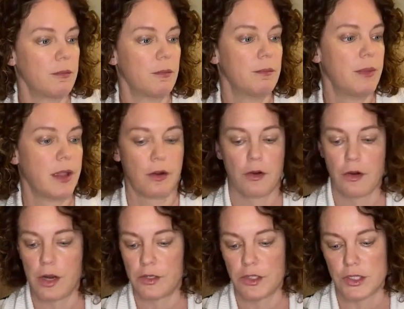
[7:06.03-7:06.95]
Baker
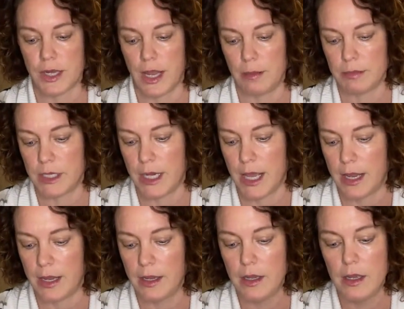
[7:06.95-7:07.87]
Creek just came today.
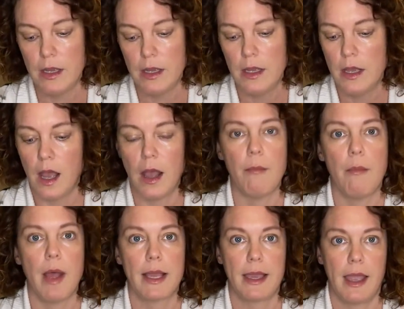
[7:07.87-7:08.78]

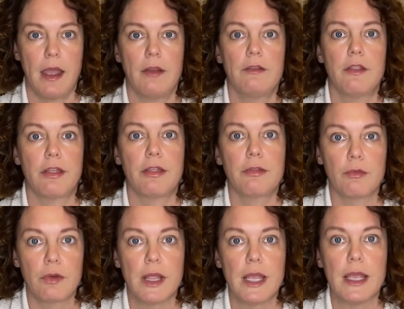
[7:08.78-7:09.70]
Again, the
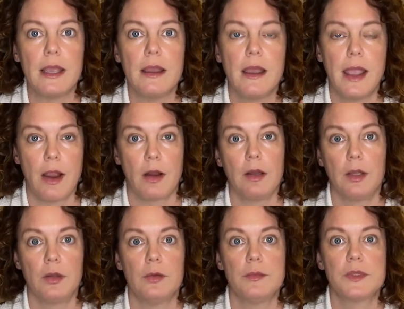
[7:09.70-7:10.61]
3
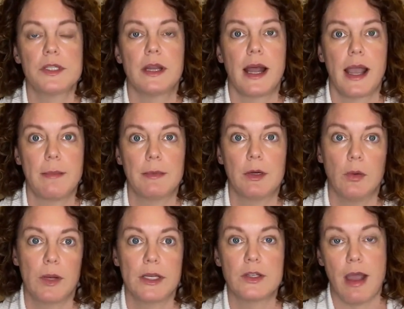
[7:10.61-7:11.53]
heirlooms that I'm
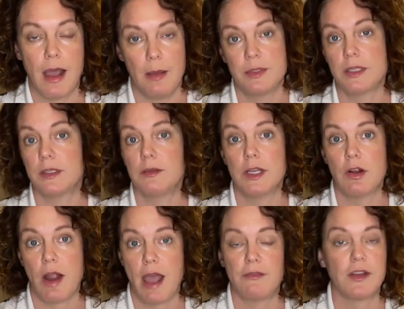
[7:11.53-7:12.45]
going to absolutely graft.